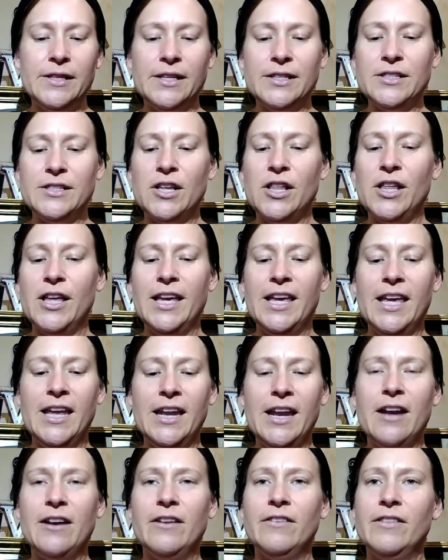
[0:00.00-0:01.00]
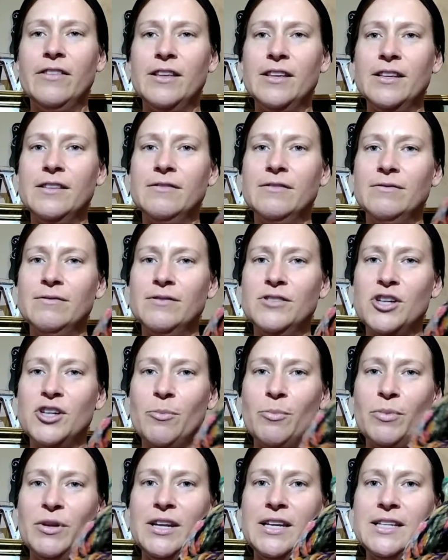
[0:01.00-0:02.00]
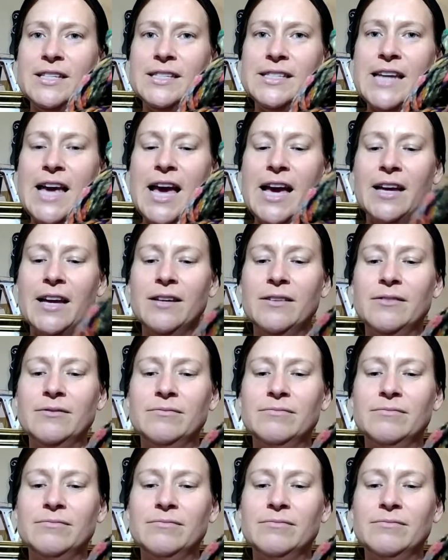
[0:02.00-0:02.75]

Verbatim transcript: that's all I get out of the Japanese tag.